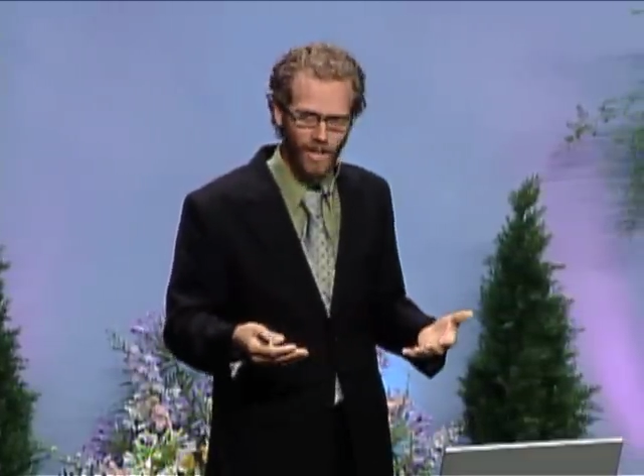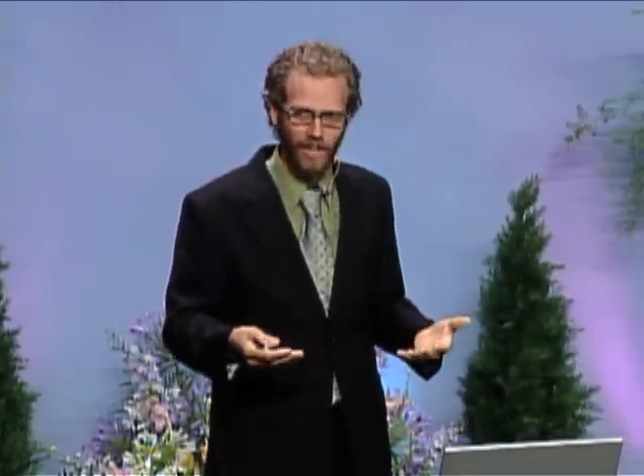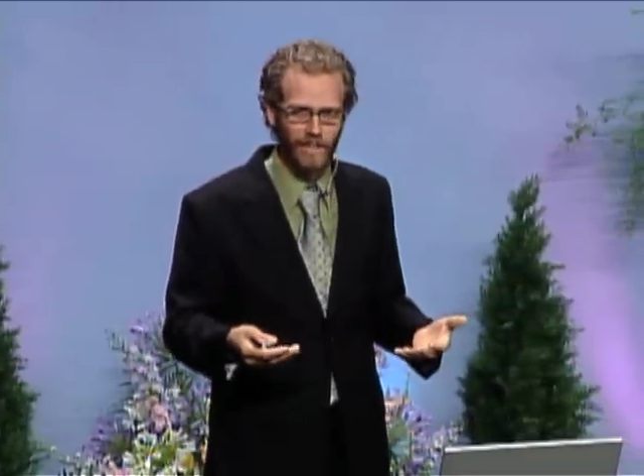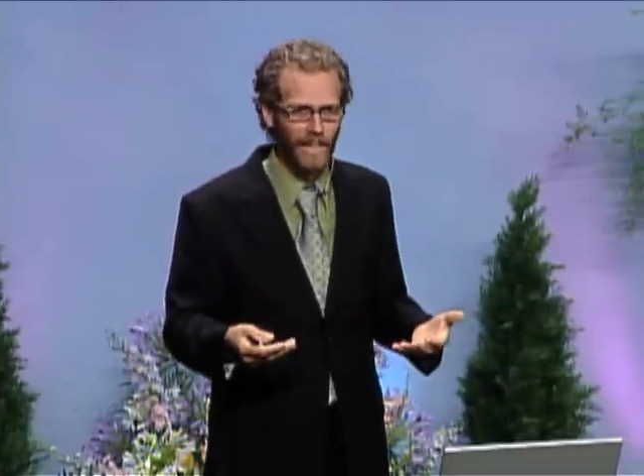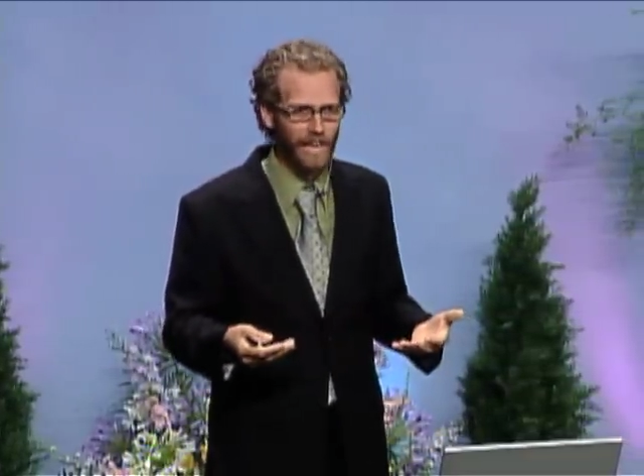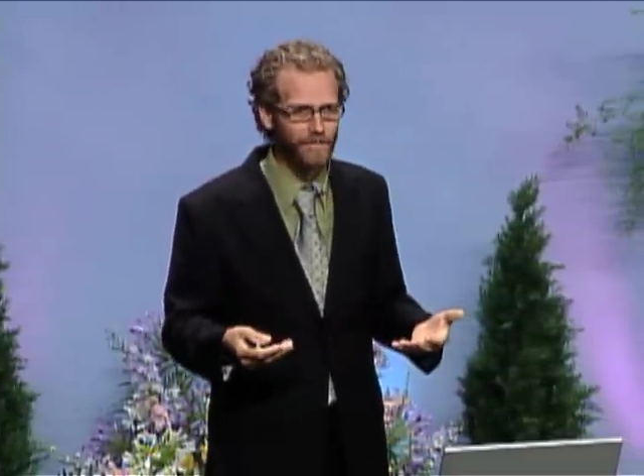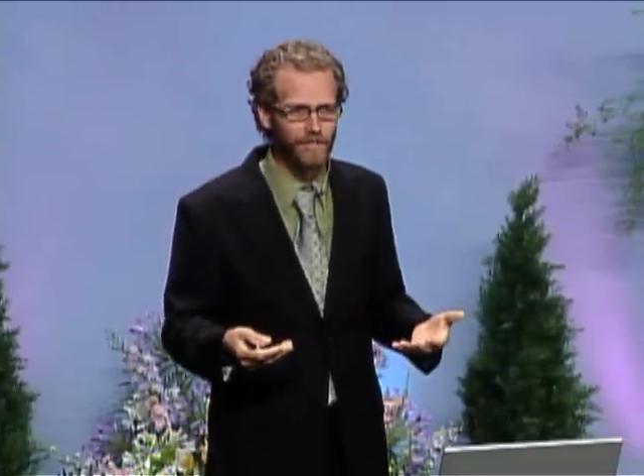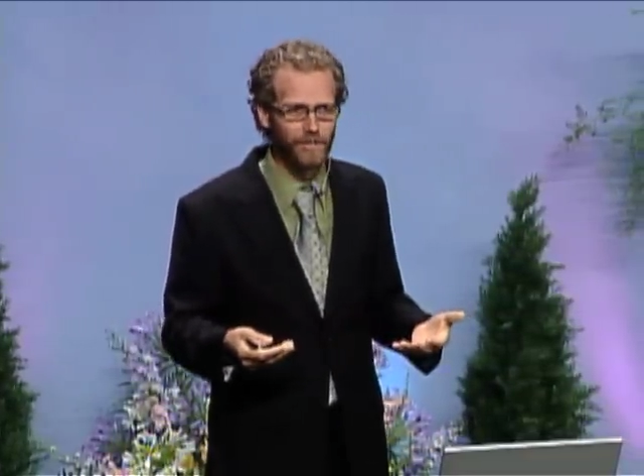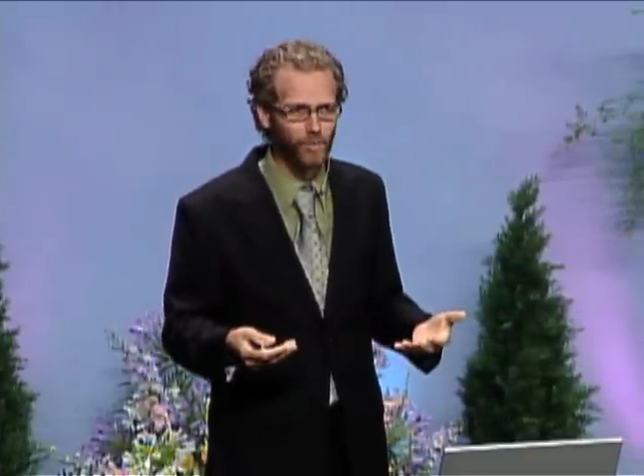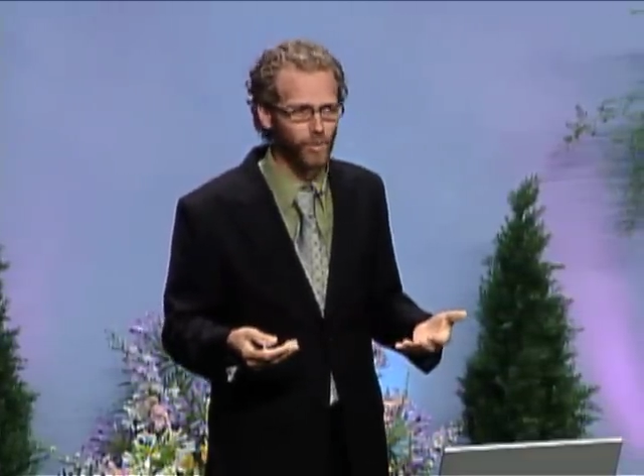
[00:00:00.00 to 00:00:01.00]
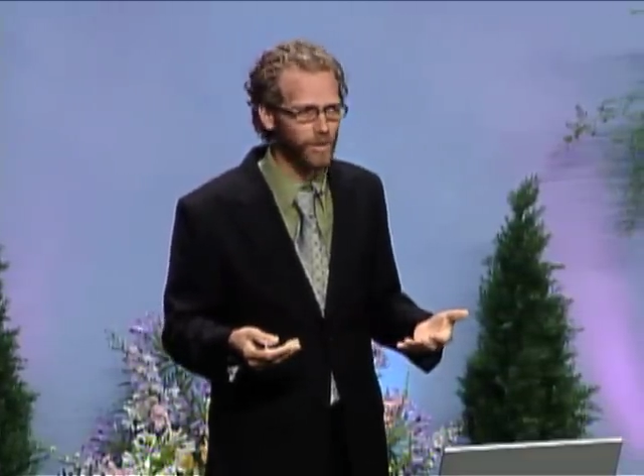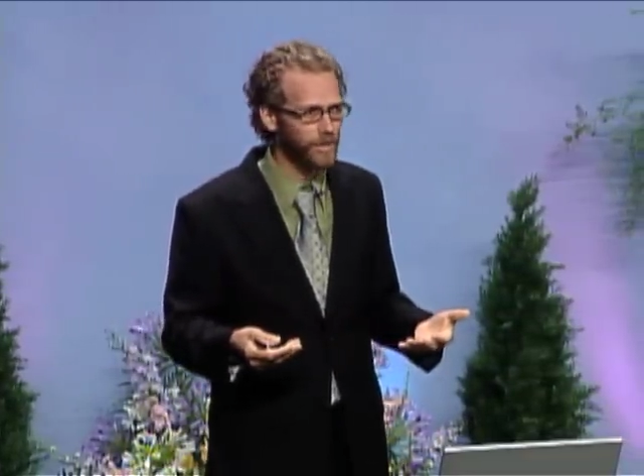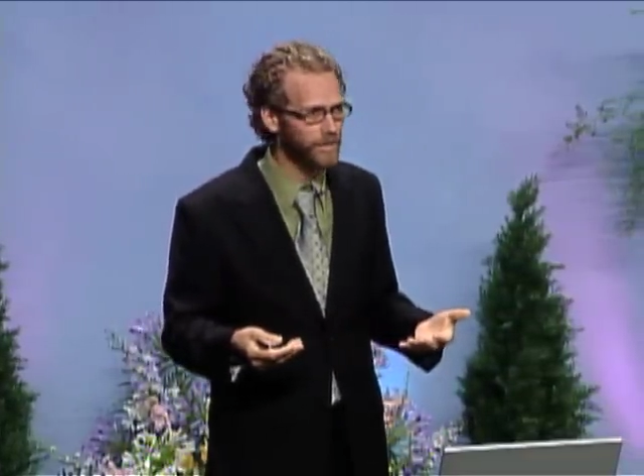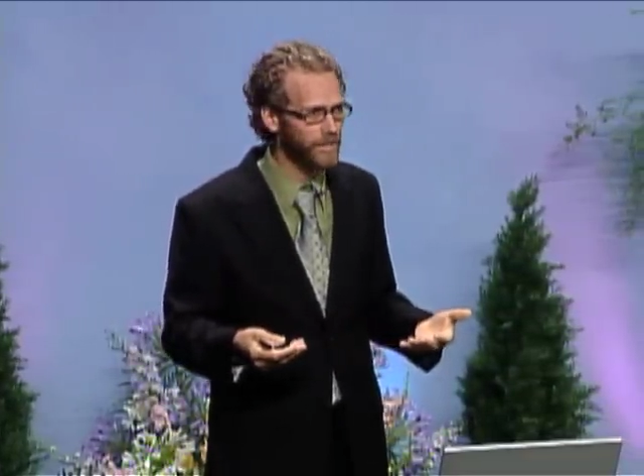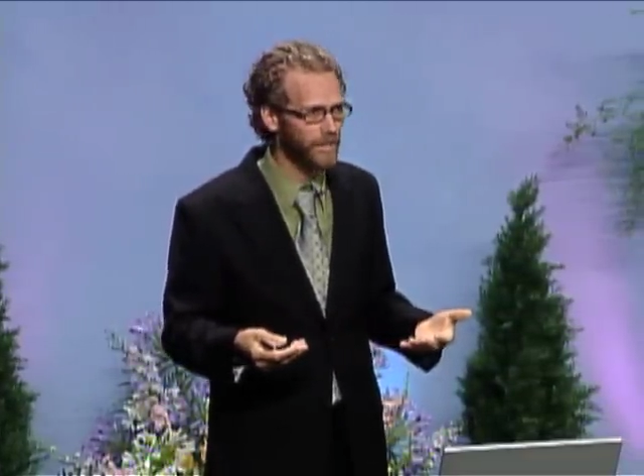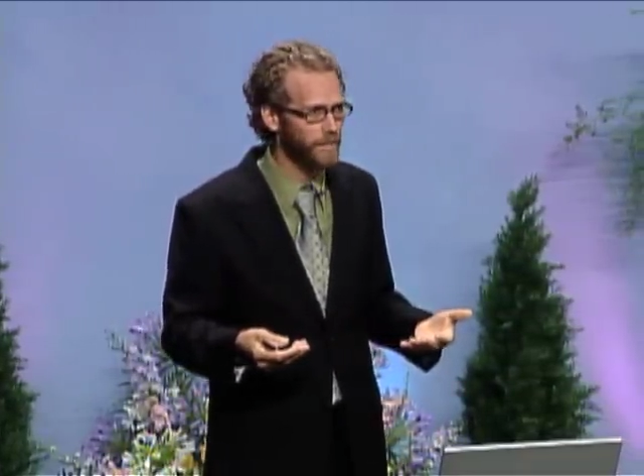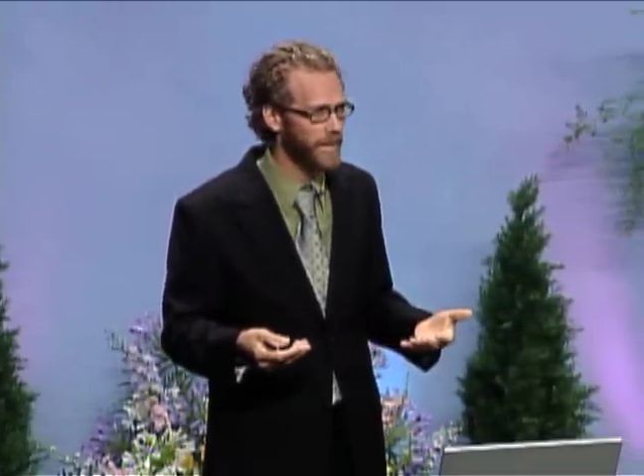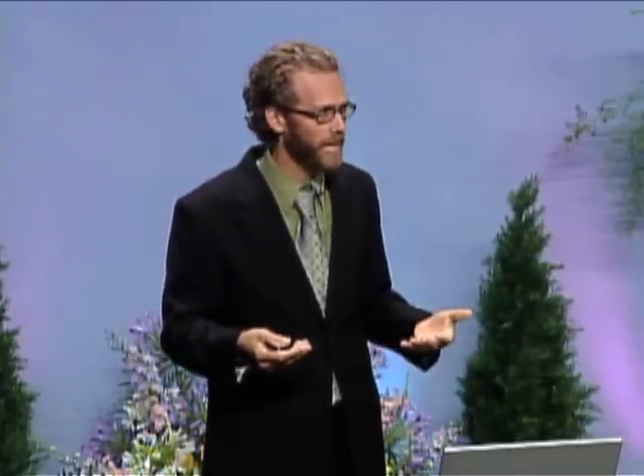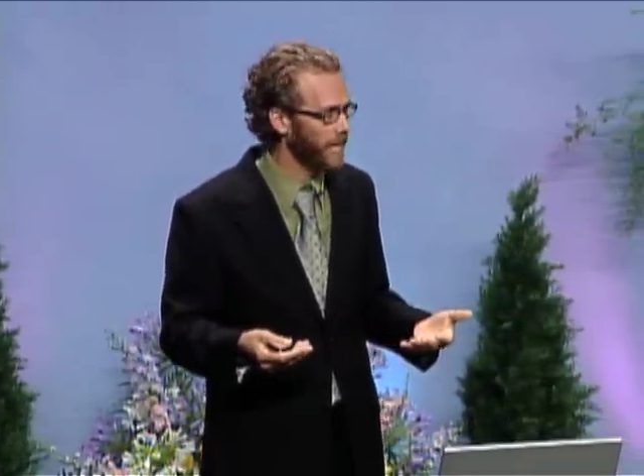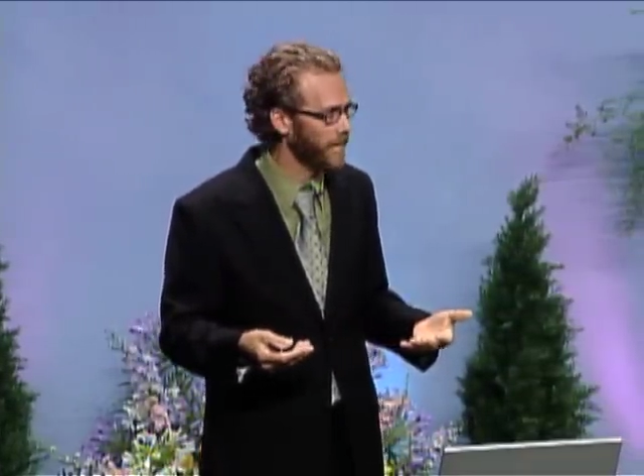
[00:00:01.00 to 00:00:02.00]
lifeless words on a
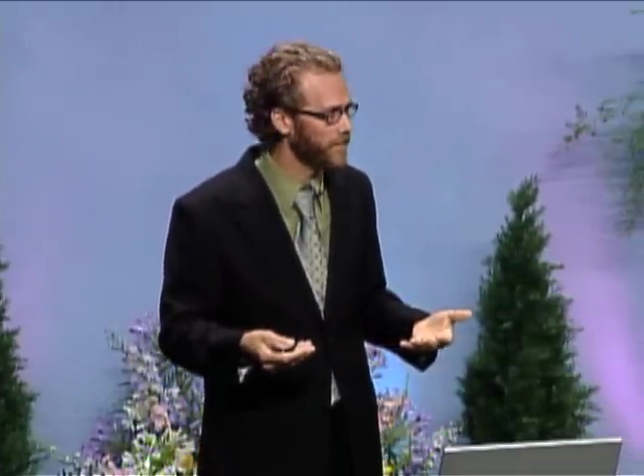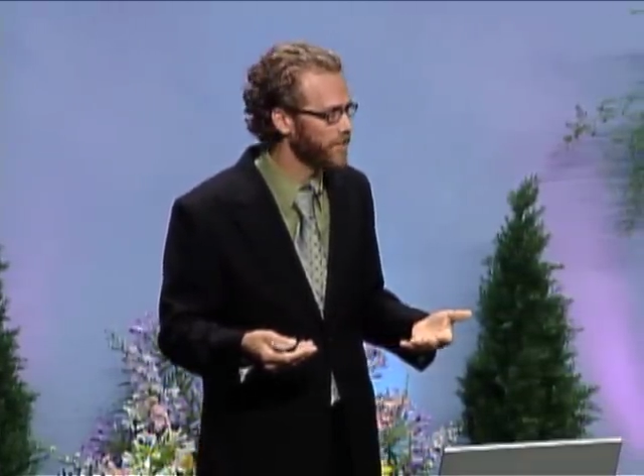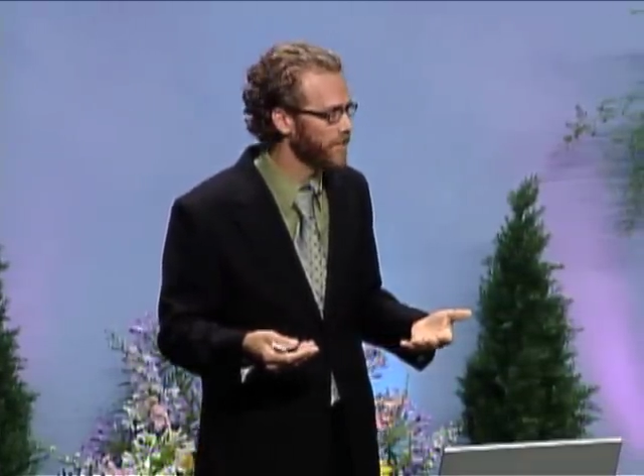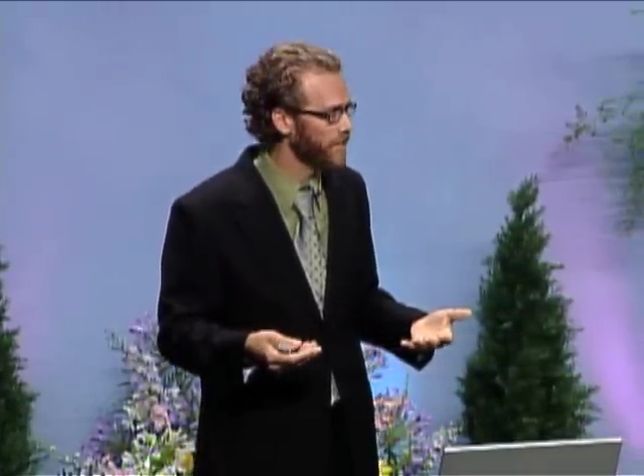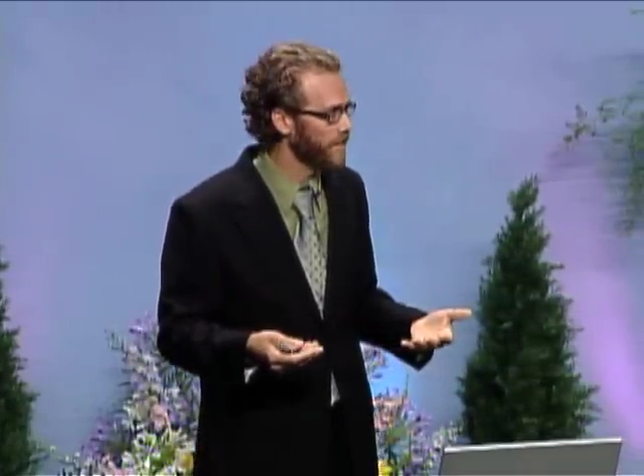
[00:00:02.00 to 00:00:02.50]
page.